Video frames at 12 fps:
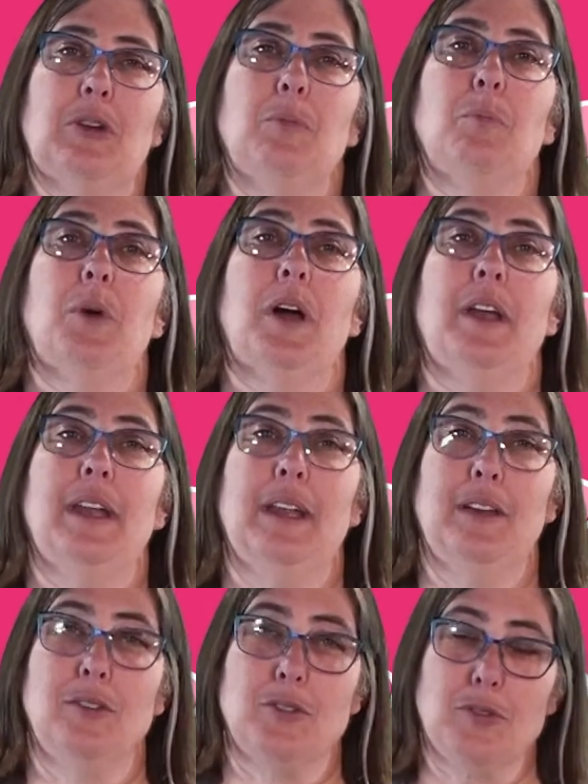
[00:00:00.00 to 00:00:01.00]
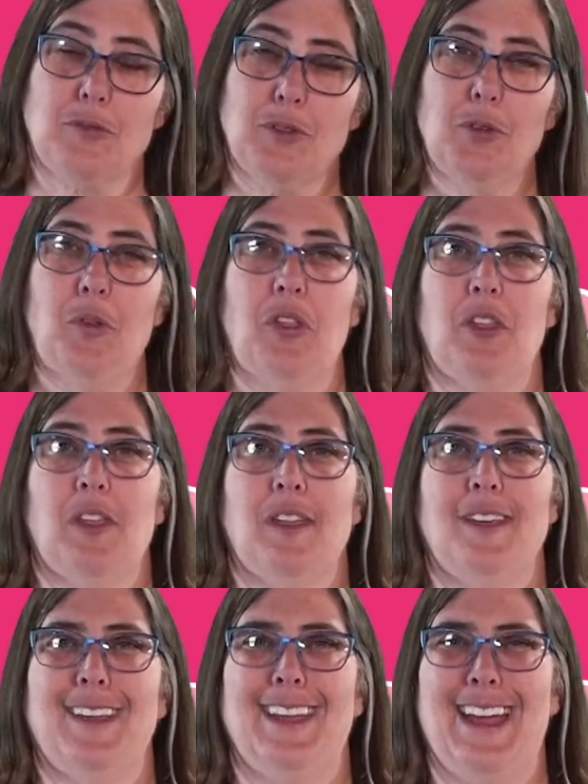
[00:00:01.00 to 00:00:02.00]
but in truth
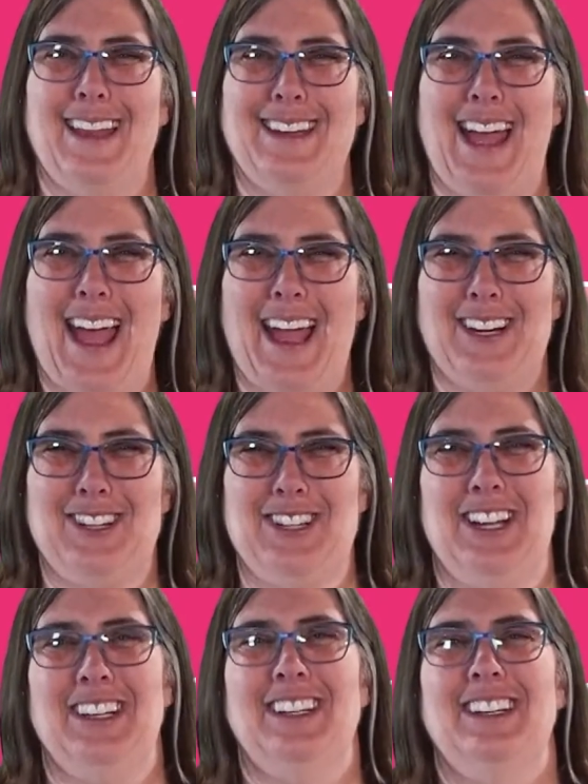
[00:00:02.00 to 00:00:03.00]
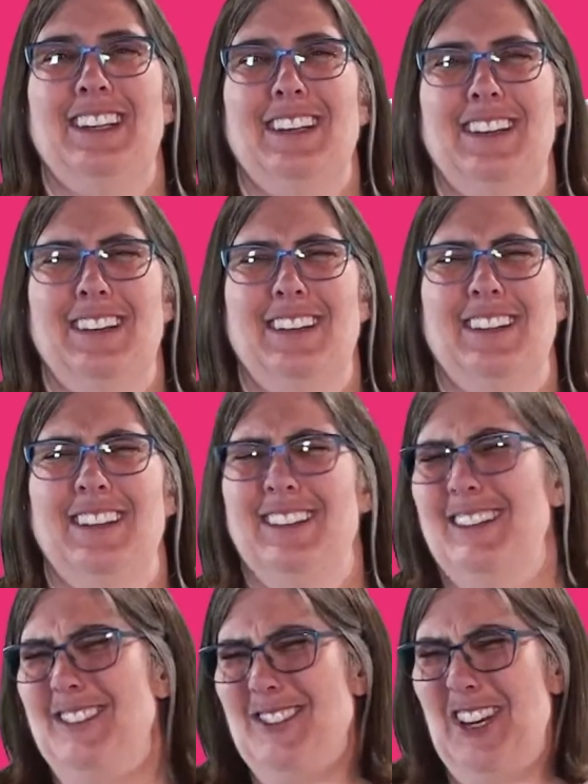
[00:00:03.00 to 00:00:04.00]
and action."
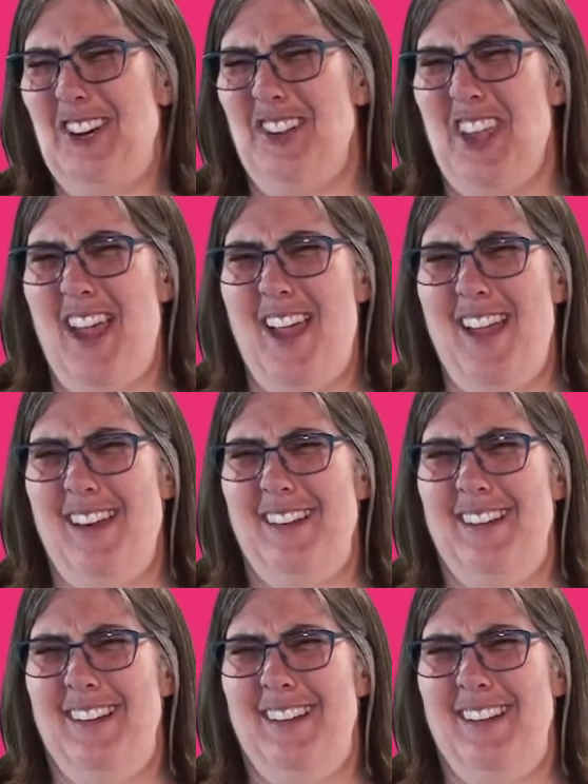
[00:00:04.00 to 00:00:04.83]
Did you hear that?